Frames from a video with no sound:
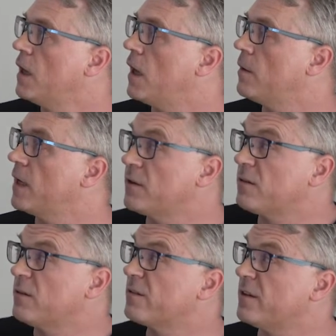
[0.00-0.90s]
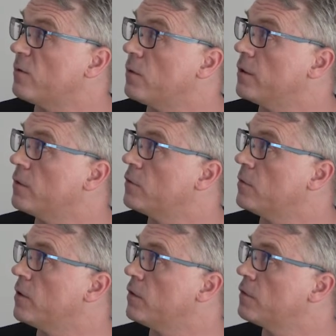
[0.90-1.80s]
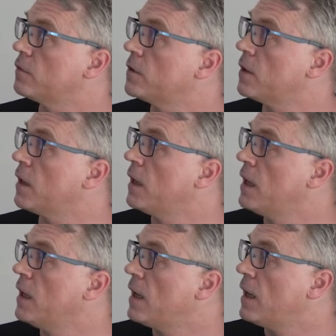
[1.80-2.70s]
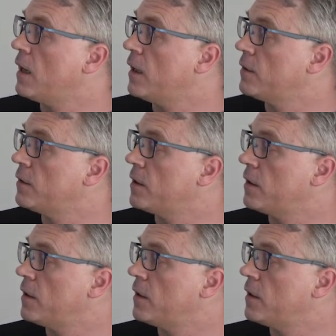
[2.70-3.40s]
It just looks like one, to be honest. And